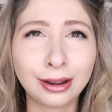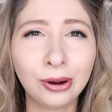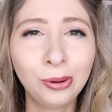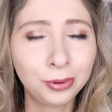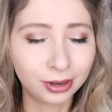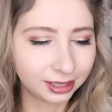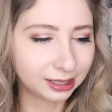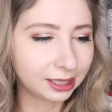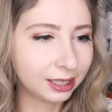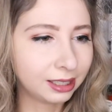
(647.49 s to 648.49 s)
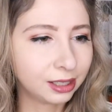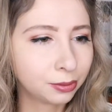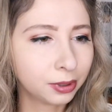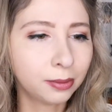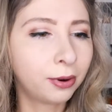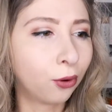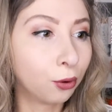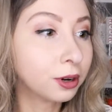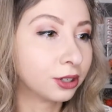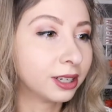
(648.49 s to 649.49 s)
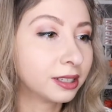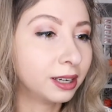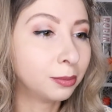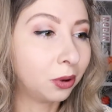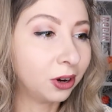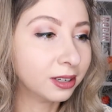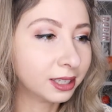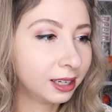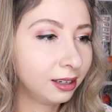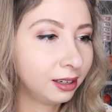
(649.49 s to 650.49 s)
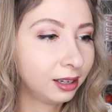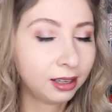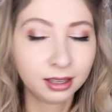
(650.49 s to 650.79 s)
I hope you can see it. It's really gorgeous in person.